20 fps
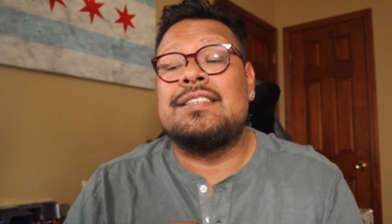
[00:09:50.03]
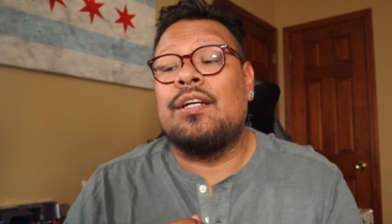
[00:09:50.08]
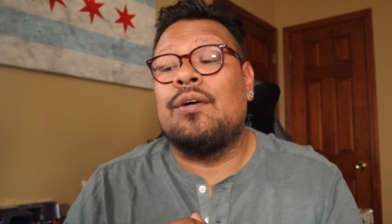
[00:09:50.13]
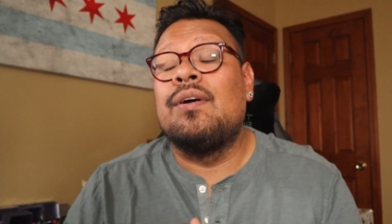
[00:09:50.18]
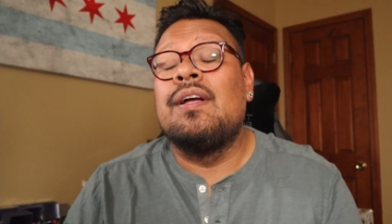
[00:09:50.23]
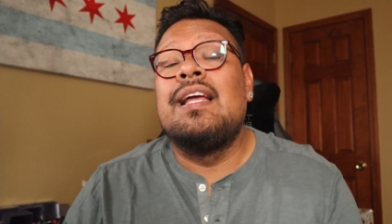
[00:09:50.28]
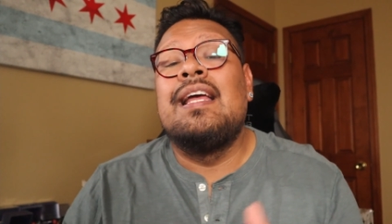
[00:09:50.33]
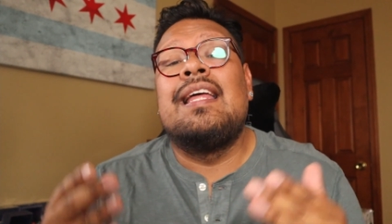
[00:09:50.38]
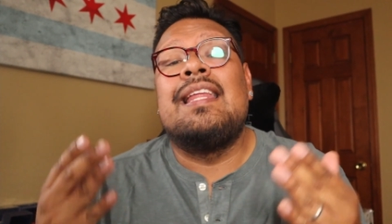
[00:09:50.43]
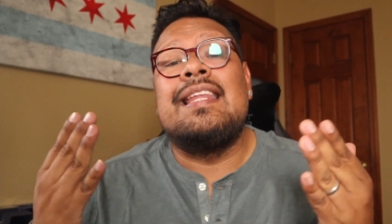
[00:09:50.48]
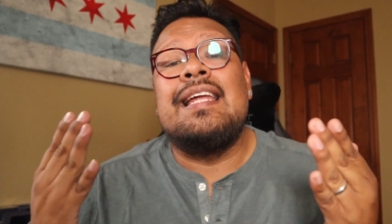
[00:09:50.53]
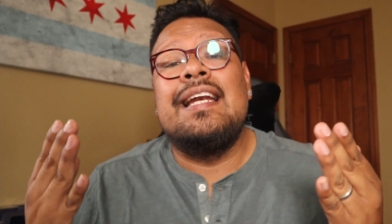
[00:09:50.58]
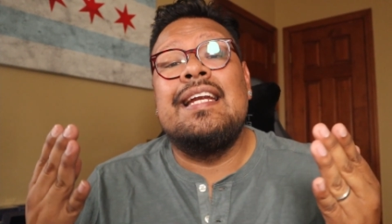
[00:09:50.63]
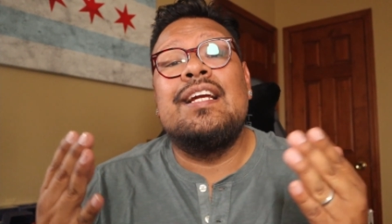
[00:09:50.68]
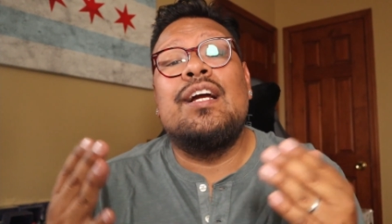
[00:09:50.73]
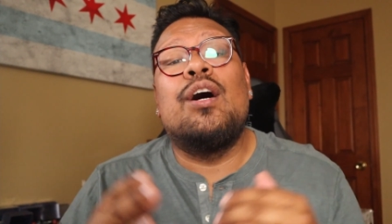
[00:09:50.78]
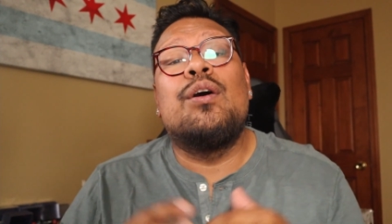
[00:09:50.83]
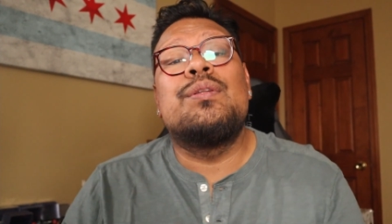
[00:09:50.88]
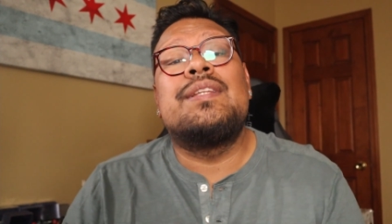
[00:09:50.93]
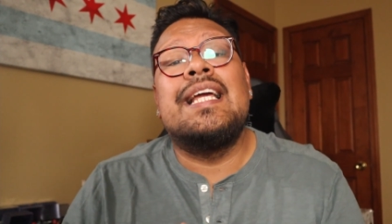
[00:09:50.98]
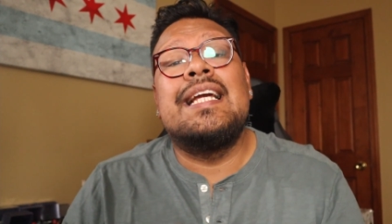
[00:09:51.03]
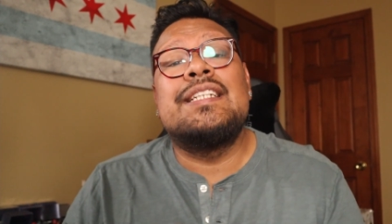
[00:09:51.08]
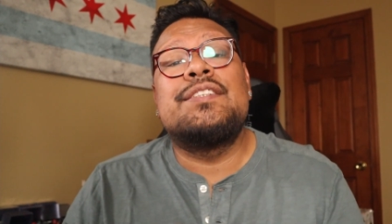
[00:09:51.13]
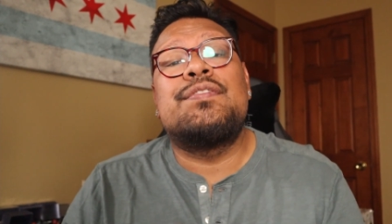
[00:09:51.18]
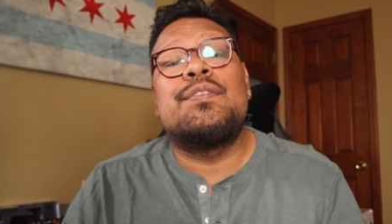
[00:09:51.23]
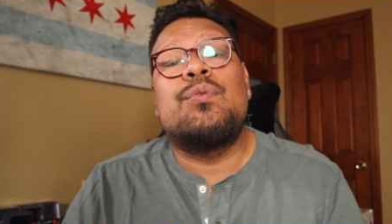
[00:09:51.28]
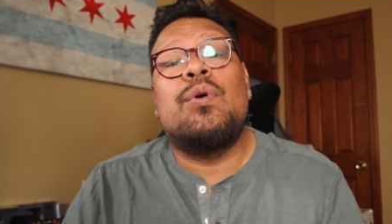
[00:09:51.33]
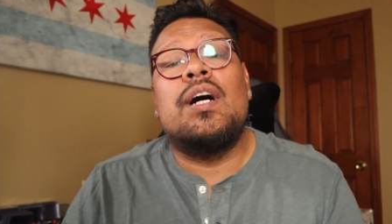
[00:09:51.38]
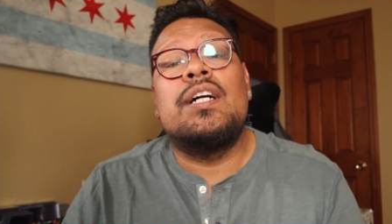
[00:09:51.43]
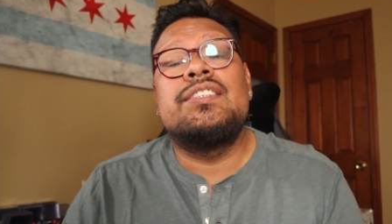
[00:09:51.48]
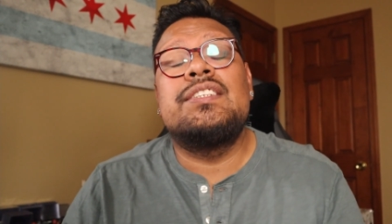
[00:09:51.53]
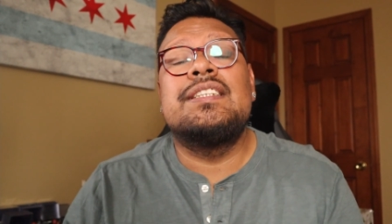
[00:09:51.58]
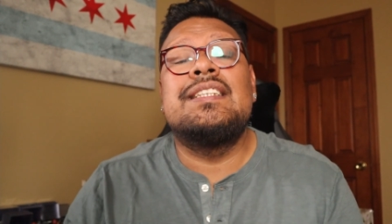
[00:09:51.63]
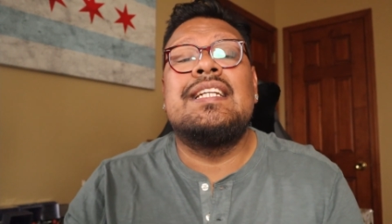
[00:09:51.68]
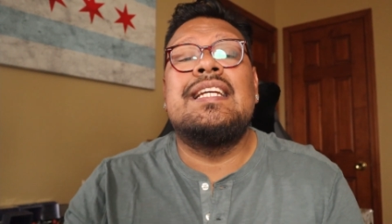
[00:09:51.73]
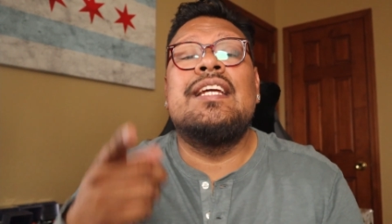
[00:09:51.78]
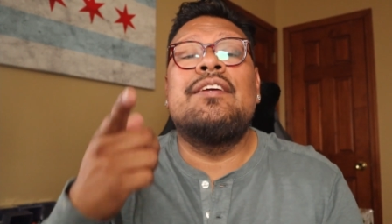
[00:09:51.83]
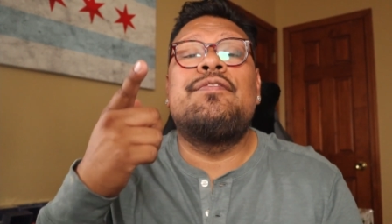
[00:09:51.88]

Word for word: So there you go. Thanks for watching.